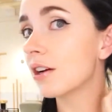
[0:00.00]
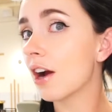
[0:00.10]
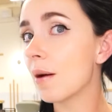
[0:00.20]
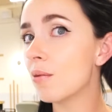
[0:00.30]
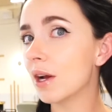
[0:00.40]

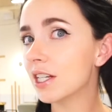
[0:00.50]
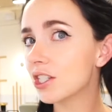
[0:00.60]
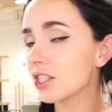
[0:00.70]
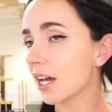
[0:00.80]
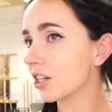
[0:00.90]
grab
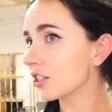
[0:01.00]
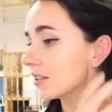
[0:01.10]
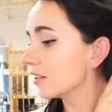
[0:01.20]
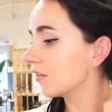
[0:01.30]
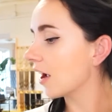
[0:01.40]
1-inch
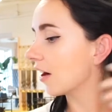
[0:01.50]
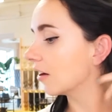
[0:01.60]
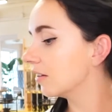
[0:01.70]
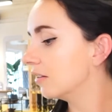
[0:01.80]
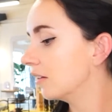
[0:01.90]
sections of
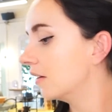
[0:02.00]
hair,